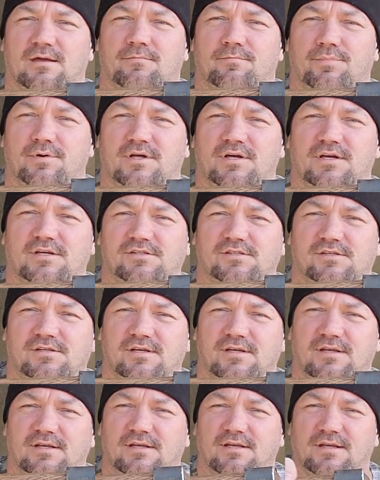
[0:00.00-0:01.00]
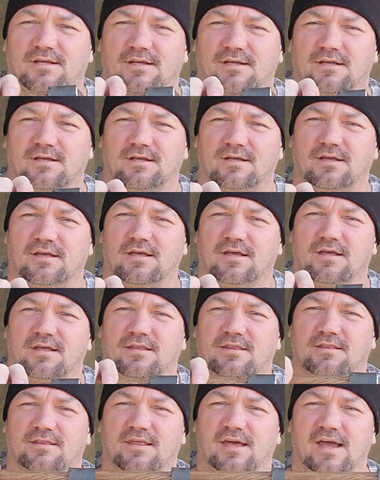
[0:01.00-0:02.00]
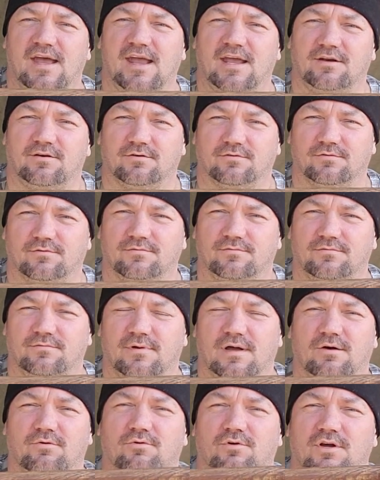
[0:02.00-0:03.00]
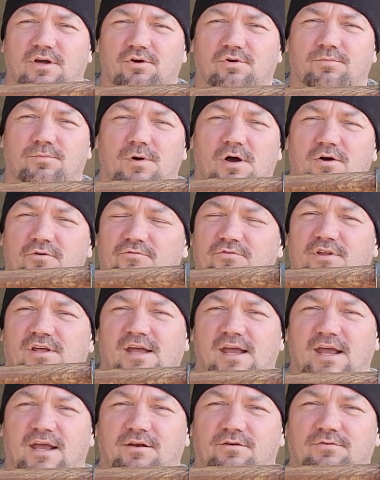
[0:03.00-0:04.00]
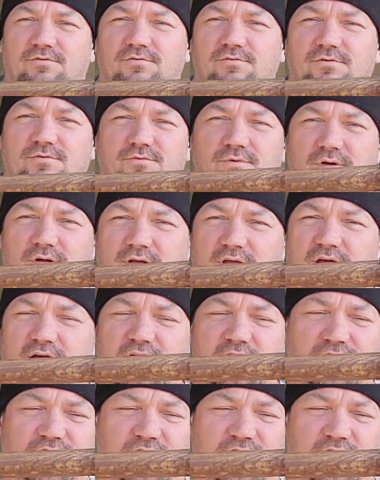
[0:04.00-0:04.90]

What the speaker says: Plus, the handle. I'm going to go over the handle of